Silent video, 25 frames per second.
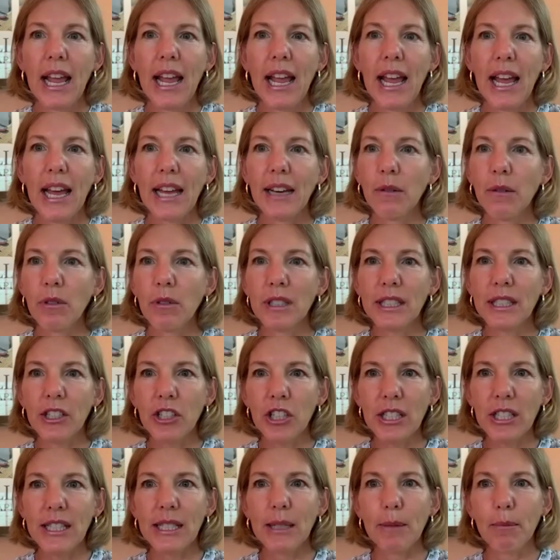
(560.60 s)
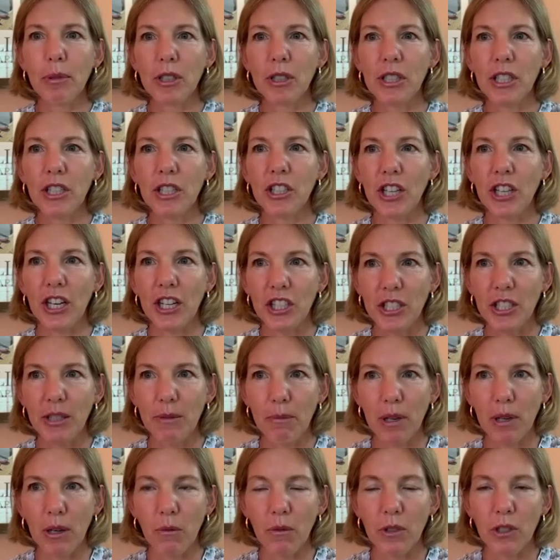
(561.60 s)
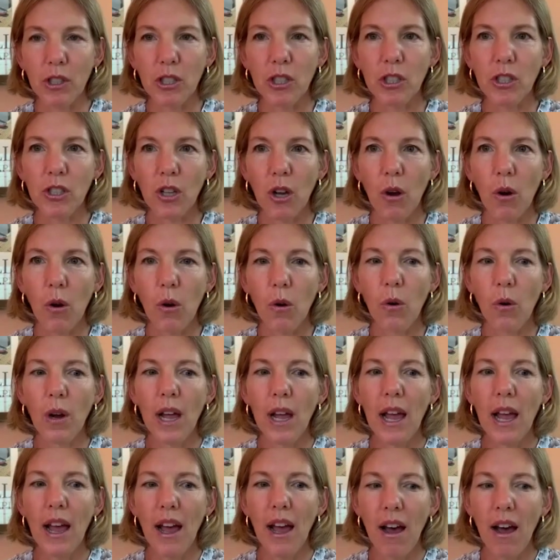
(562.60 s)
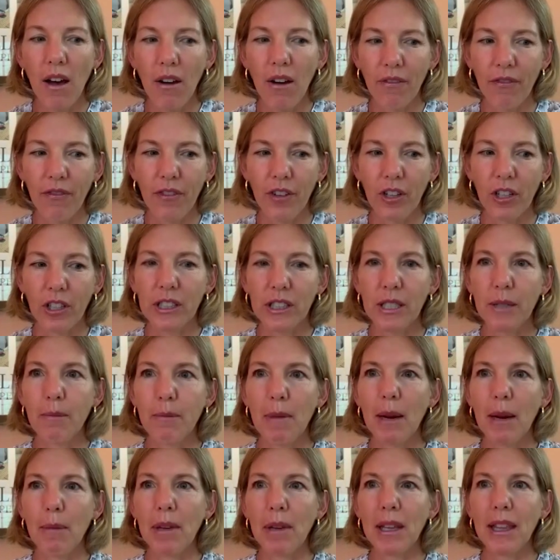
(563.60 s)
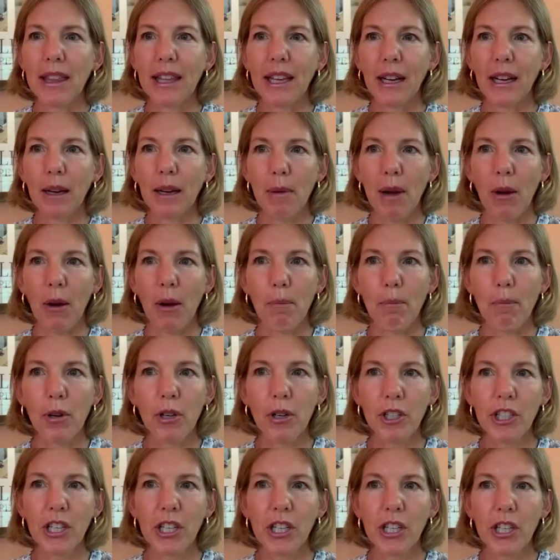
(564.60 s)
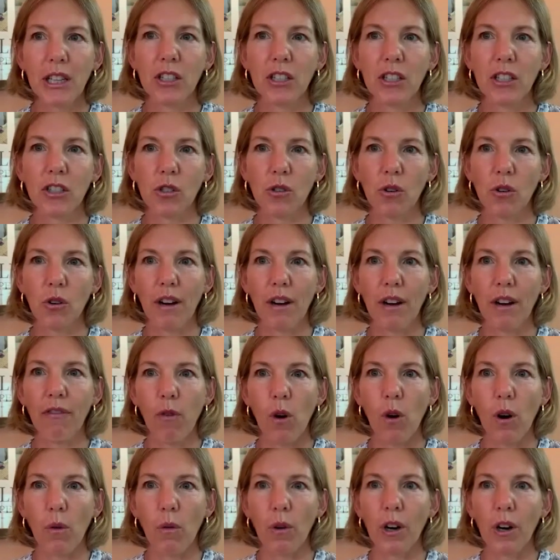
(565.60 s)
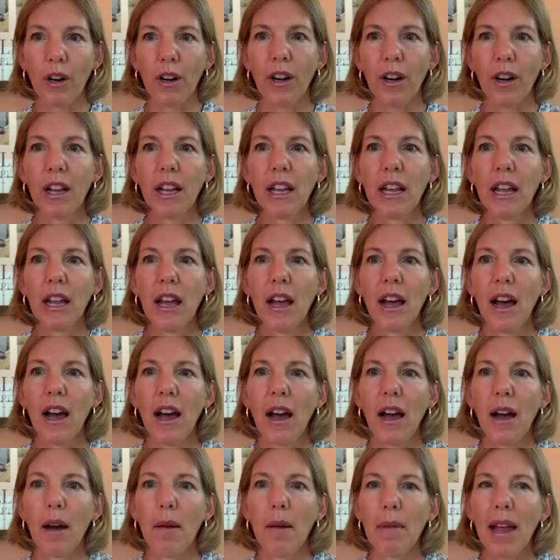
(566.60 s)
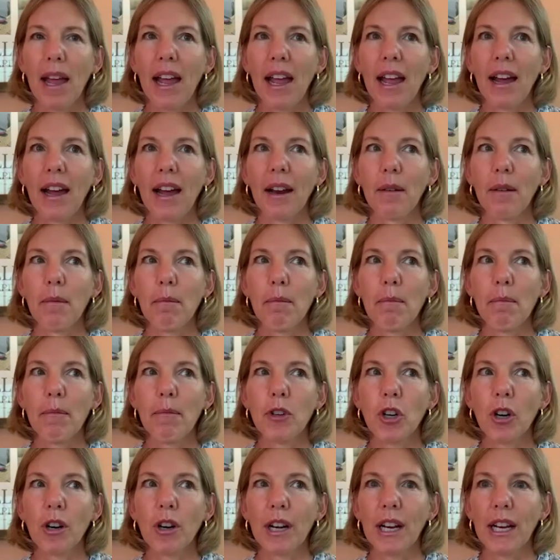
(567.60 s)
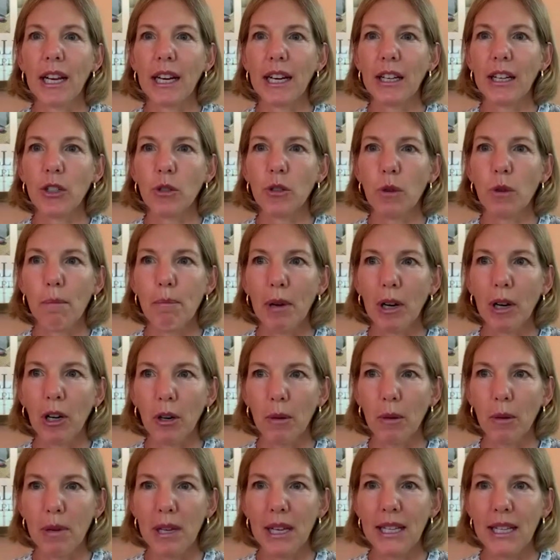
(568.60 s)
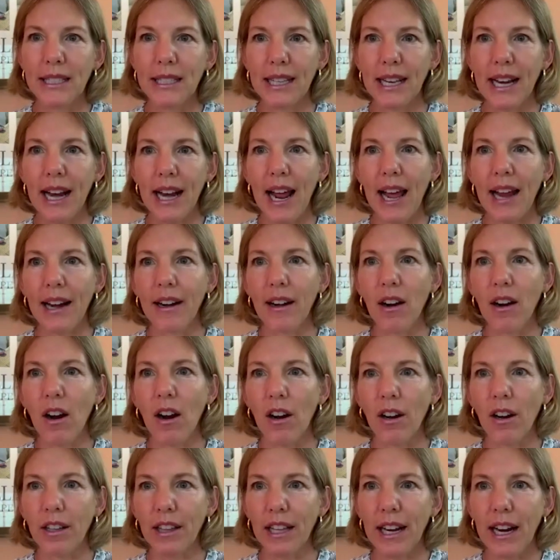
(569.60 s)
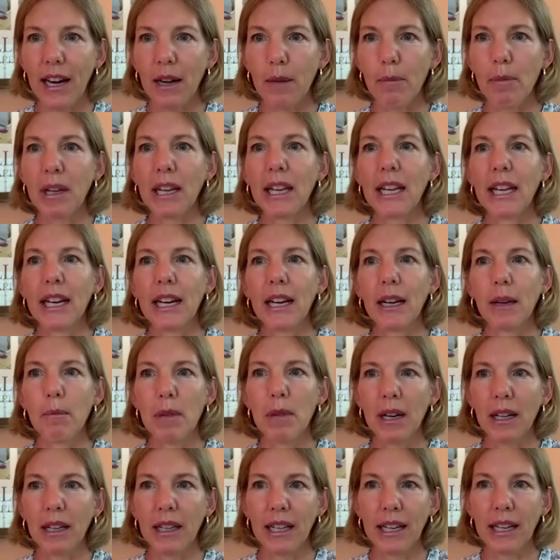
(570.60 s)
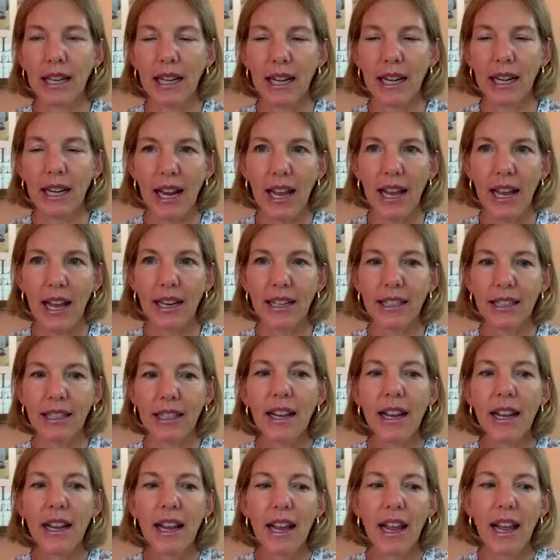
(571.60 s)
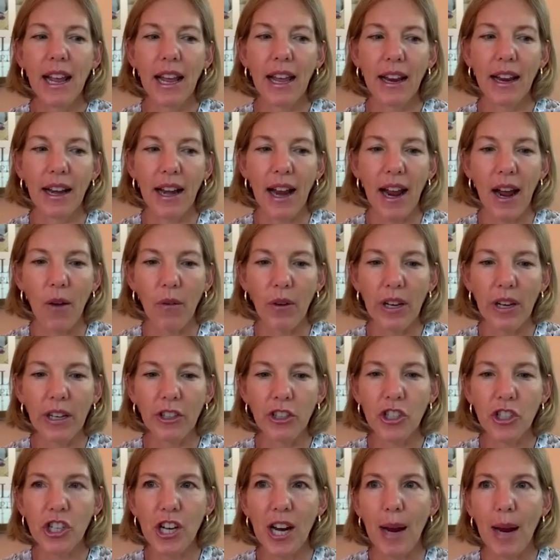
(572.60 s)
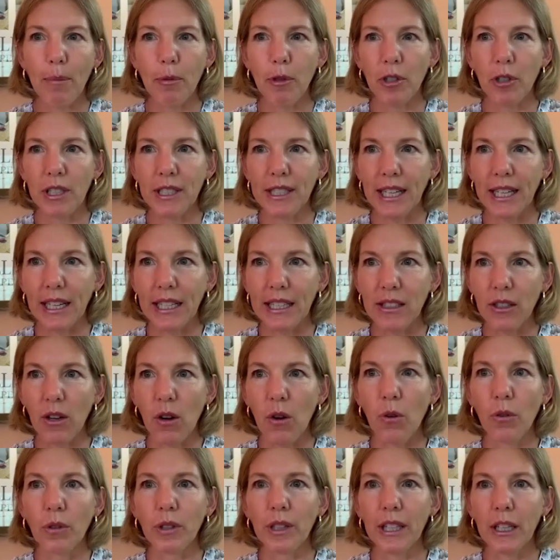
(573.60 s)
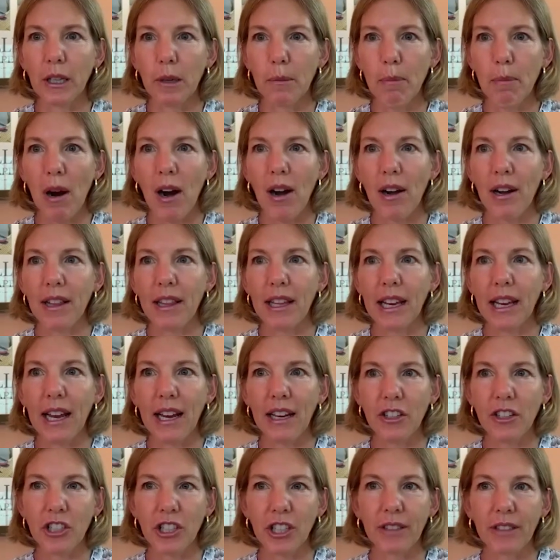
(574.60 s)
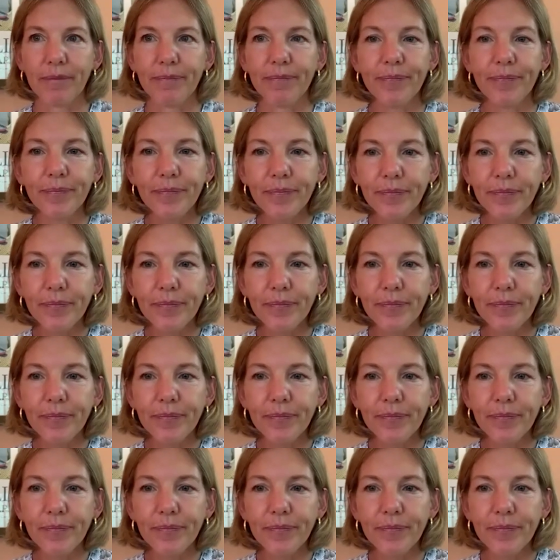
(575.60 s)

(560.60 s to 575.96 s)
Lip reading: And it was such a simple suggestion, but it was so helpful to make me think about pushing the story forward and turning it into a bigger piece that had an arc, that had a beginning, a middle, and an end, and how each chapter is like its own little part of the engine.